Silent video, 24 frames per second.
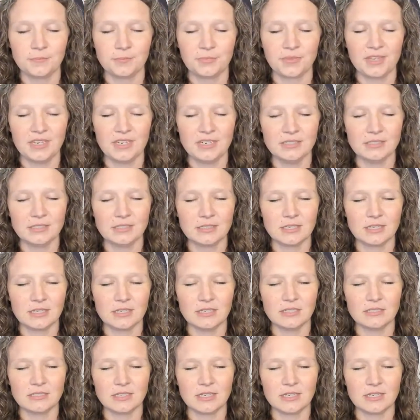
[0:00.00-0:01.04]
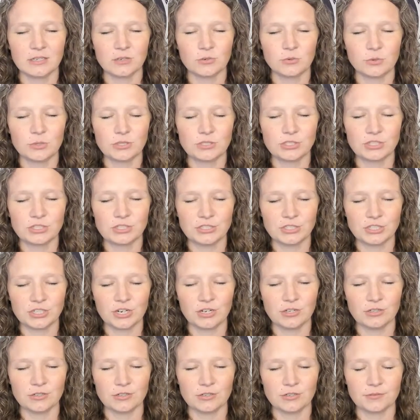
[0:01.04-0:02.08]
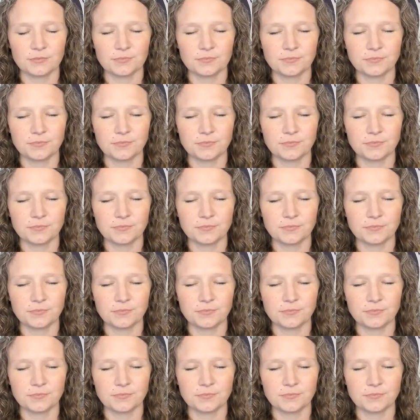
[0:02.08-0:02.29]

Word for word: And his skin is like an orangish color.